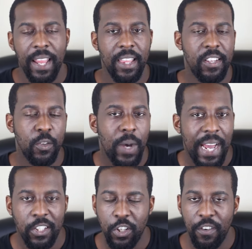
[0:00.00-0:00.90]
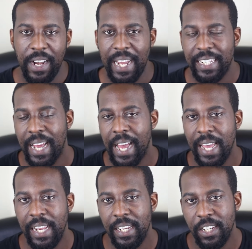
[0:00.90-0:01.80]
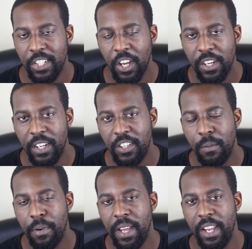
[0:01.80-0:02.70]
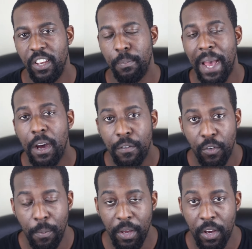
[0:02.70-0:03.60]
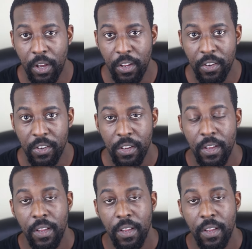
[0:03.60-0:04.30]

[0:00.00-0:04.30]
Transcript: And this is why a story like Tye and Shanti Tribbett is powerful, because